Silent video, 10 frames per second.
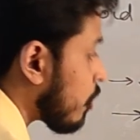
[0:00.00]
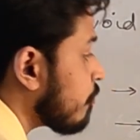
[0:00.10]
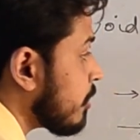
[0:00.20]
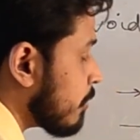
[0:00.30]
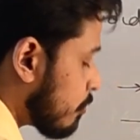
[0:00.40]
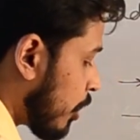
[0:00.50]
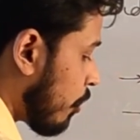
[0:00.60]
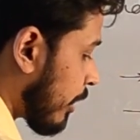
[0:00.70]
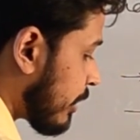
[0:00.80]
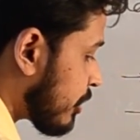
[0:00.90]
of the memory
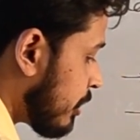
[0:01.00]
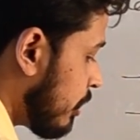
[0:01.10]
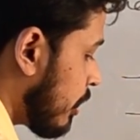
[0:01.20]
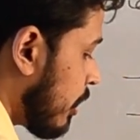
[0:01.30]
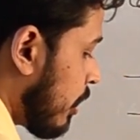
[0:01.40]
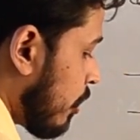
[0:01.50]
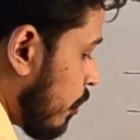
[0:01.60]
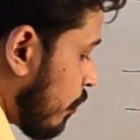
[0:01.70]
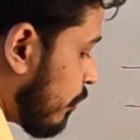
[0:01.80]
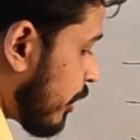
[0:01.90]
location,
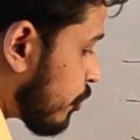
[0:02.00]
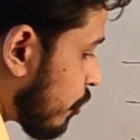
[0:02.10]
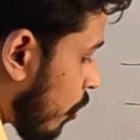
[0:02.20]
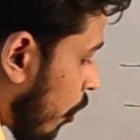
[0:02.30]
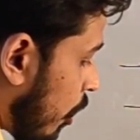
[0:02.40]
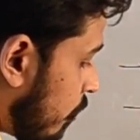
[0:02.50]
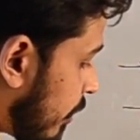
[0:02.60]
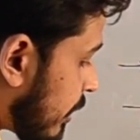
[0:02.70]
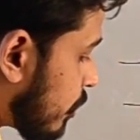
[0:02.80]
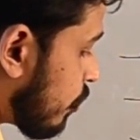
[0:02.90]
we should always